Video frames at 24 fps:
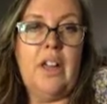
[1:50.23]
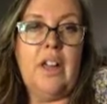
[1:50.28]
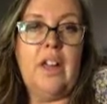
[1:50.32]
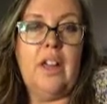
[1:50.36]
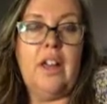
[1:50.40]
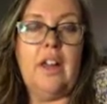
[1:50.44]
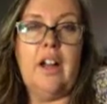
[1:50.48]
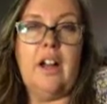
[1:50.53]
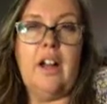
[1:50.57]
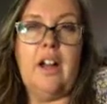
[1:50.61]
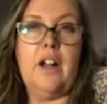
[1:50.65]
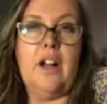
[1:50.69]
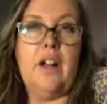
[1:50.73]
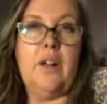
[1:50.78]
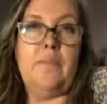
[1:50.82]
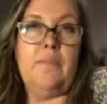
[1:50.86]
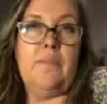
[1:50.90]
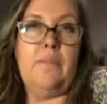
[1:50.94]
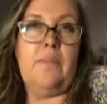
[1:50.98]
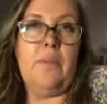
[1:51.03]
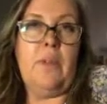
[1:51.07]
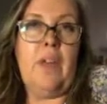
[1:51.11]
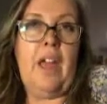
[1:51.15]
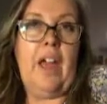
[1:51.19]

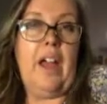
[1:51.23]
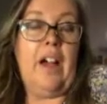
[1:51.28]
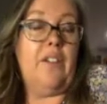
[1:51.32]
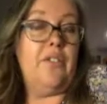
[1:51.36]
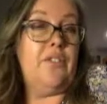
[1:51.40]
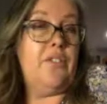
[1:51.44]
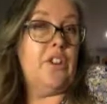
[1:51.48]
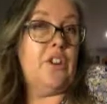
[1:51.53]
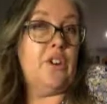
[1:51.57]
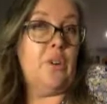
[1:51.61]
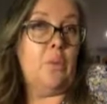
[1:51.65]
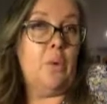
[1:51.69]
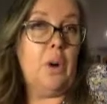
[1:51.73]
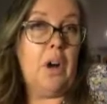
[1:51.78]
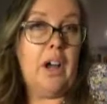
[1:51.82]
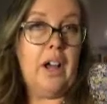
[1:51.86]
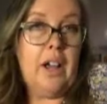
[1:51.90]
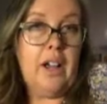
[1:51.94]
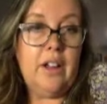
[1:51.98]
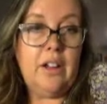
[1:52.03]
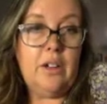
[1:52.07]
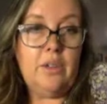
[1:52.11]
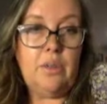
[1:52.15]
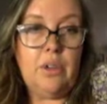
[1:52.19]
After a
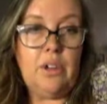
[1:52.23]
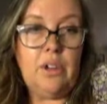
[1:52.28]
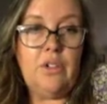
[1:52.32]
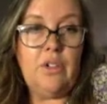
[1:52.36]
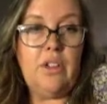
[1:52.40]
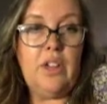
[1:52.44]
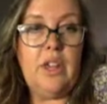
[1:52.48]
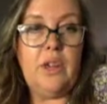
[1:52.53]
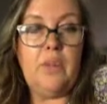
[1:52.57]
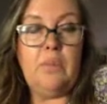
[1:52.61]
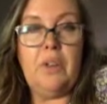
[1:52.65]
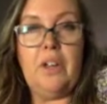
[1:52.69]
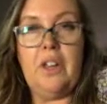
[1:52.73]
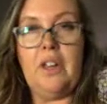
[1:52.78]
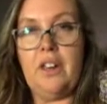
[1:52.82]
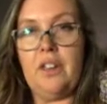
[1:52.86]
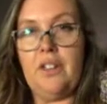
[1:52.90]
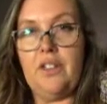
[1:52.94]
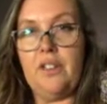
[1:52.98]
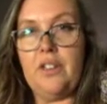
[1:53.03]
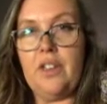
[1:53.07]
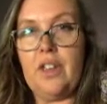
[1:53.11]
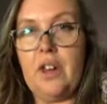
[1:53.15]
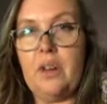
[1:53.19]
while, when you keep getting
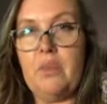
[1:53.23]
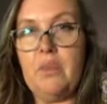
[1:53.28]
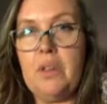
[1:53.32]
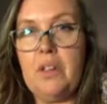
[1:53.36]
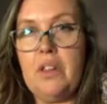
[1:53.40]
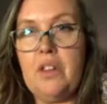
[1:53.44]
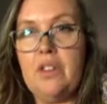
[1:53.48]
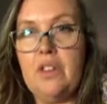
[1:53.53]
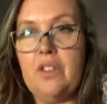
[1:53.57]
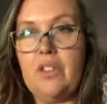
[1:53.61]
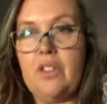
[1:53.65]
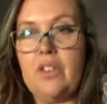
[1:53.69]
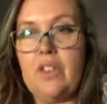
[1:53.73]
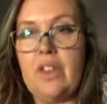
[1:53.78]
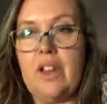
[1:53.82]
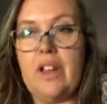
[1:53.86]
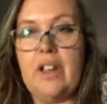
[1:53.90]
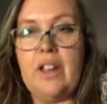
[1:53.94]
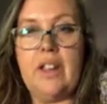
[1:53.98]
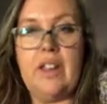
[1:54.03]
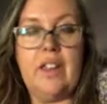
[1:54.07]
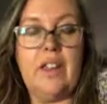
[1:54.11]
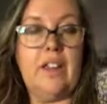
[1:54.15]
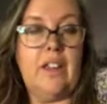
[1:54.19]
sediments,
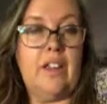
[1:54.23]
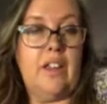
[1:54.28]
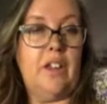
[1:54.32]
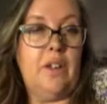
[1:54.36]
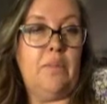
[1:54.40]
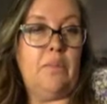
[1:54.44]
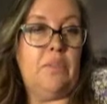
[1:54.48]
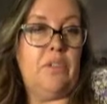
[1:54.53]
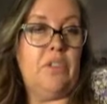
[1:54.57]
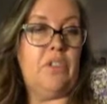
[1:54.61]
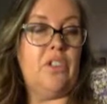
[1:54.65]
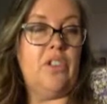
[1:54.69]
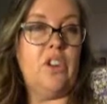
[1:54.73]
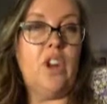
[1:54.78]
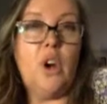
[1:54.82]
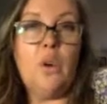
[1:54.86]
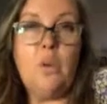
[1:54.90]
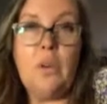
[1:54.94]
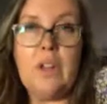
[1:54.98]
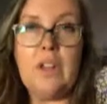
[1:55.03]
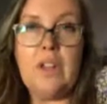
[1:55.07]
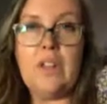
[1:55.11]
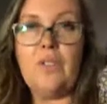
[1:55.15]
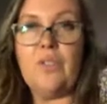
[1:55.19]
like it keeps
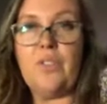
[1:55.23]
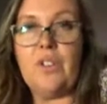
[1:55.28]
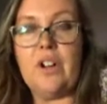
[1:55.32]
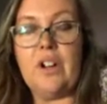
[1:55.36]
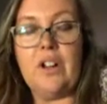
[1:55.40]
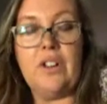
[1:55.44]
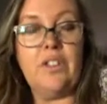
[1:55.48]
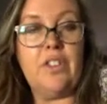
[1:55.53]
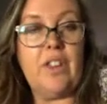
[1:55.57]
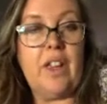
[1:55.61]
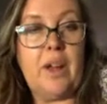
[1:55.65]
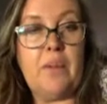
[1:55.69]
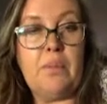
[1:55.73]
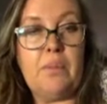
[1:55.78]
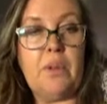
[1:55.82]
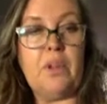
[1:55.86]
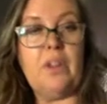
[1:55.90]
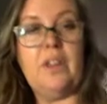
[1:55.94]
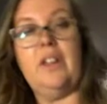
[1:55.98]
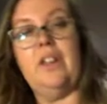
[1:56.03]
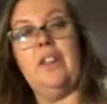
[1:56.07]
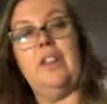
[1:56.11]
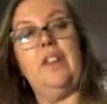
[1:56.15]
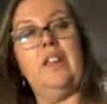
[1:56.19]
snowing, for example,
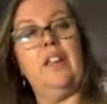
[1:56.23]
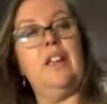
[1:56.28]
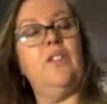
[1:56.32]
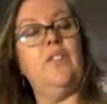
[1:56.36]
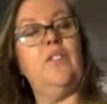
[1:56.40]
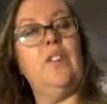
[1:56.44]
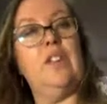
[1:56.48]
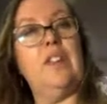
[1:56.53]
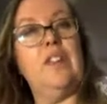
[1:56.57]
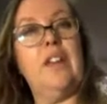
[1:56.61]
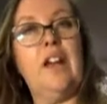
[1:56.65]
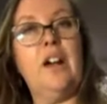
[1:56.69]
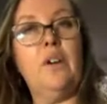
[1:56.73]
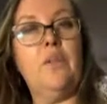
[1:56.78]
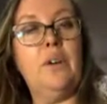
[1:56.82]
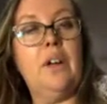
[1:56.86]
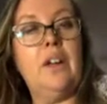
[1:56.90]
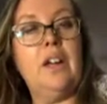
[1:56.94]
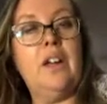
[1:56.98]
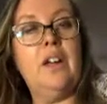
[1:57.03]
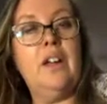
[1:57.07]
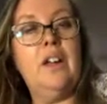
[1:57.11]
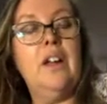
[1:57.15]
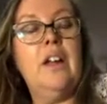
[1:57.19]
you can think of it that
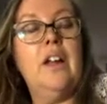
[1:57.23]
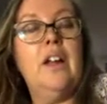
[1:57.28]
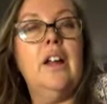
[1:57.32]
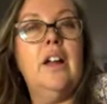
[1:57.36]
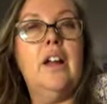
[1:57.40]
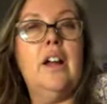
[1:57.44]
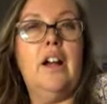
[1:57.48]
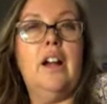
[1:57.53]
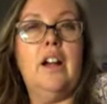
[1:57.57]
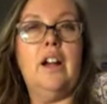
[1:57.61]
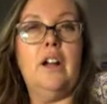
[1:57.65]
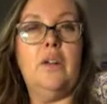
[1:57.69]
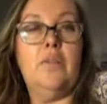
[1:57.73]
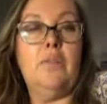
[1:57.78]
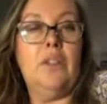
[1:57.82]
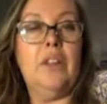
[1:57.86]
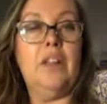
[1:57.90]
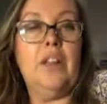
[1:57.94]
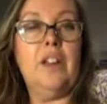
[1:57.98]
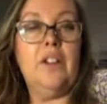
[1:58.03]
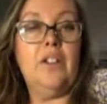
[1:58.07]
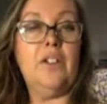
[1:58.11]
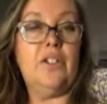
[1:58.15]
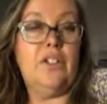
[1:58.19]
way,
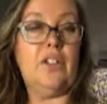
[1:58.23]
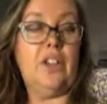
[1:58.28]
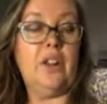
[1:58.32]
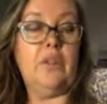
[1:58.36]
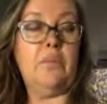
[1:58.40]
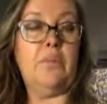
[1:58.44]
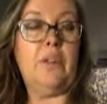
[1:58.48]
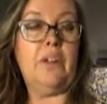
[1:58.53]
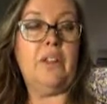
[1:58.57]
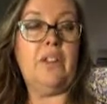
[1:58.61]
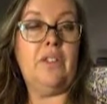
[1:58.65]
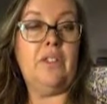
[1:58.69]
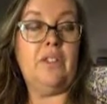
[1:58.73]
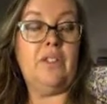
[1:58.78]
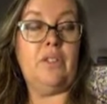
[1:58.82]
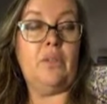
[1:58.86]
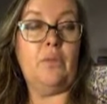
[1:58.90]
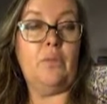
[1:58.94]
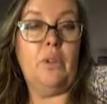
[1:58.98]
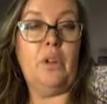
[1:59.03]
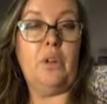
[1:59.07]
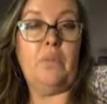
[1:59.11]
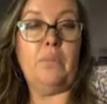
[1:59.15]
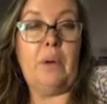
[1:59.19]
later sediments
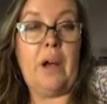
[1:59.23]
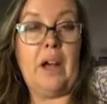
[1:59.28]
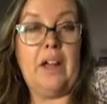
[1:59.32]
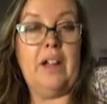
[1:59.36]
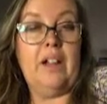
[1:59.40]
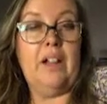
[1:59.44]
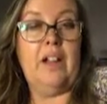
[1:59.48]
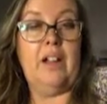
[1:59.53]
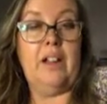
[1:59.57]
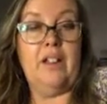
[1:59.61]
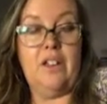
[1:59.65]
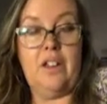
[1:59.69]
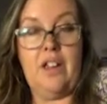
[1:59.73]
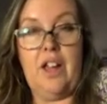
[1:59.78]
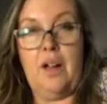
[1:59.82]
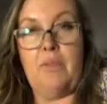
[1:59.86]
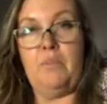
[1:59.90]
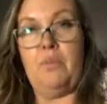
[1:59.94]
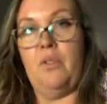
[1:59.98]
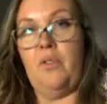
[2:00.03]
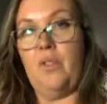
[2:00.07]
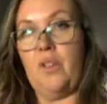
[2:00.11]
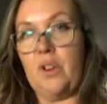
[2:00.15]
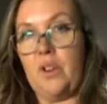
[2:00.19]
will pile on
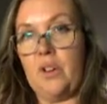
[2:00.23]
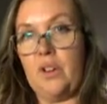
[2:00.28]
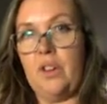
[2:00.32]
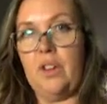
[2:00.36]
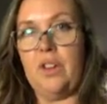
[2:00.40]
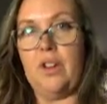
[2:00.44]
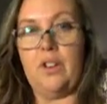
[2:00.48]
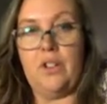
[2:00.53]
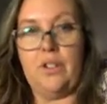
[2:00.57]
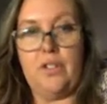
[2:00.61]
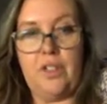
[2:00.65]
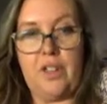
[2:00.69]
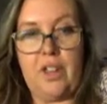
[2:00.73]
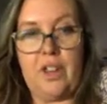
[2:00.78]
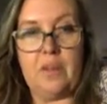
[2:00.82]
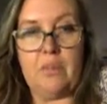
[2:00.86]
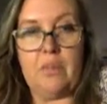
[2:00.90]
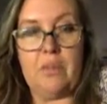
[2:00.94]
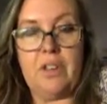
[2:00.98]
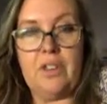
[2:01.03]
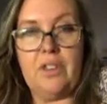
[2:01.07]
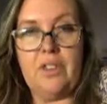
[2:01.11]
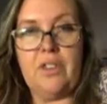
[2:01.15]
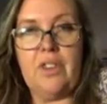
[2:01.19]
top of earlier
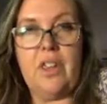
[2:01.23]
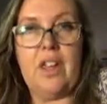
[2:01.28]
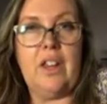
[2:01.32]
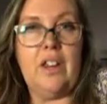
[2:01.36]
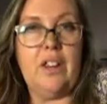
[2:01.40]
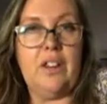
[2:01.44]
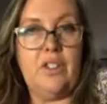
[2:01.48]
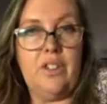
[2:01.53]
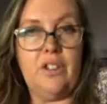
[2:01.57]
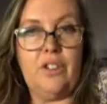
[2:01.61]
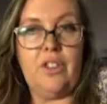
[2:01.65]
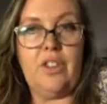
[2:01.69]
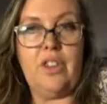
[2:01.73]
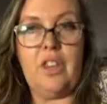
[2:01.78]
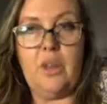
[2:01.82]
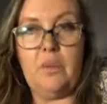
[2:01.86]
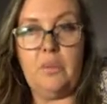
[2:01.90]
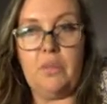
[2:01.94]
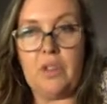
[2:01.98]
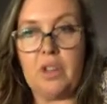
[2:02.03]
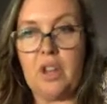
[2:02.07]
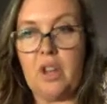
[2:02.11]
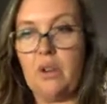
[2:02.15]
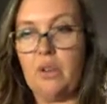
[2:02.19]
sediments, and it just
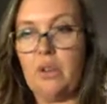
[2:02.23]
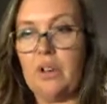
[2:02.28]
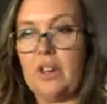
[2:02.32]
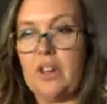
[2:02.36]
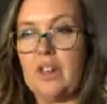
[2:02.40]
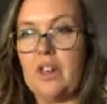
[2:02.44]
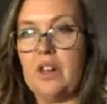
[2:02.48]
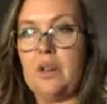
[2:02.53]
keeps going, and